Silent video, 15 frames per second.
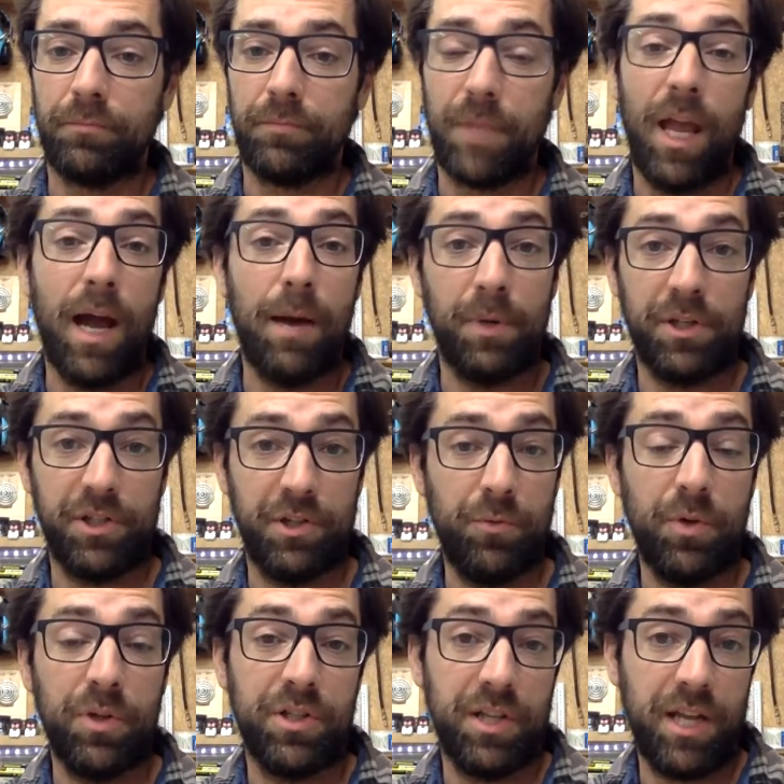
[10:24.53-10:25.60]
how much it
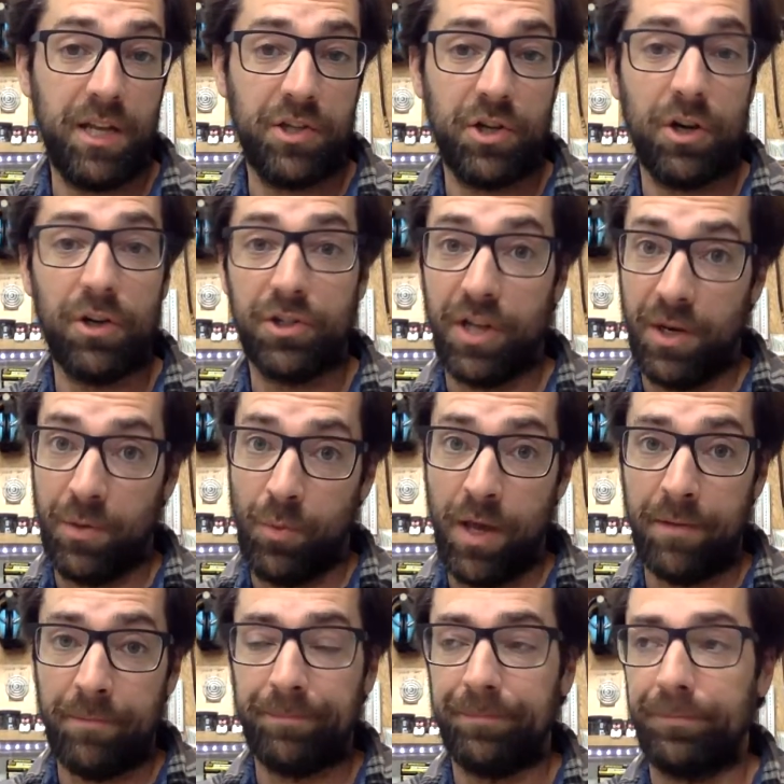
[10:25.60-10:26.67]
wants to get charged and
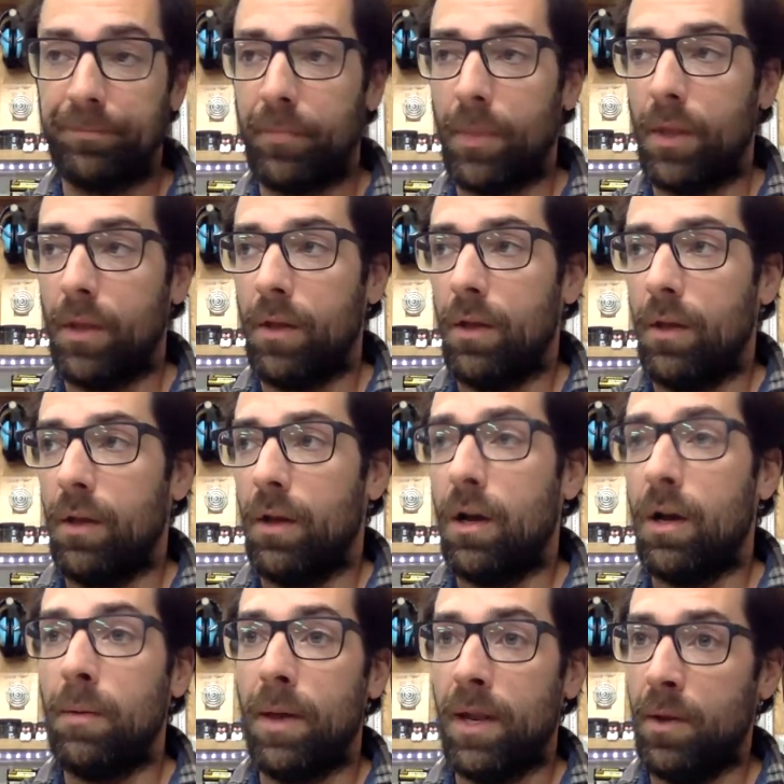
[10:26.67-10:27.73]
when,
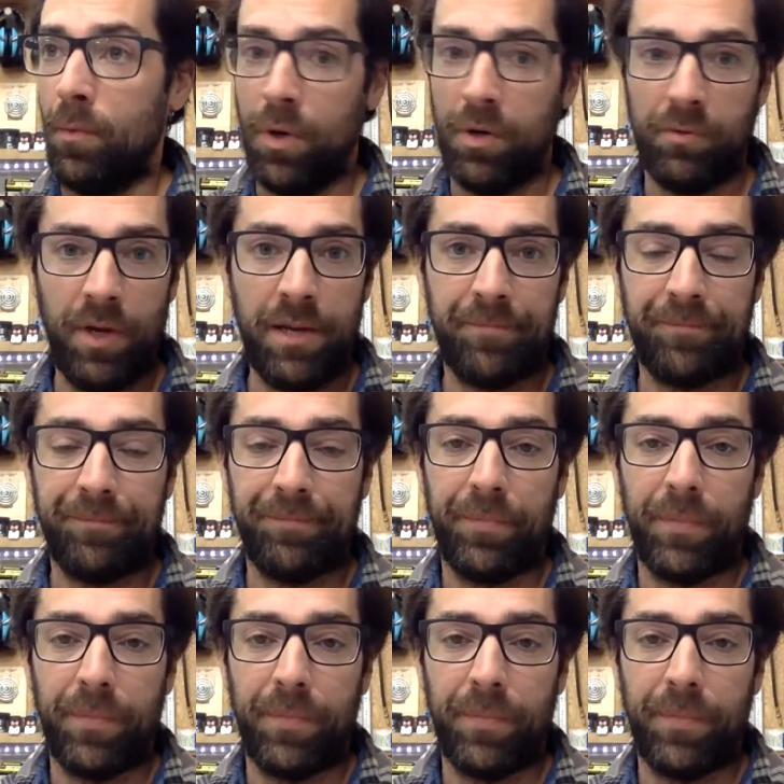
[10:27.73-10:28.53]
and at what rate.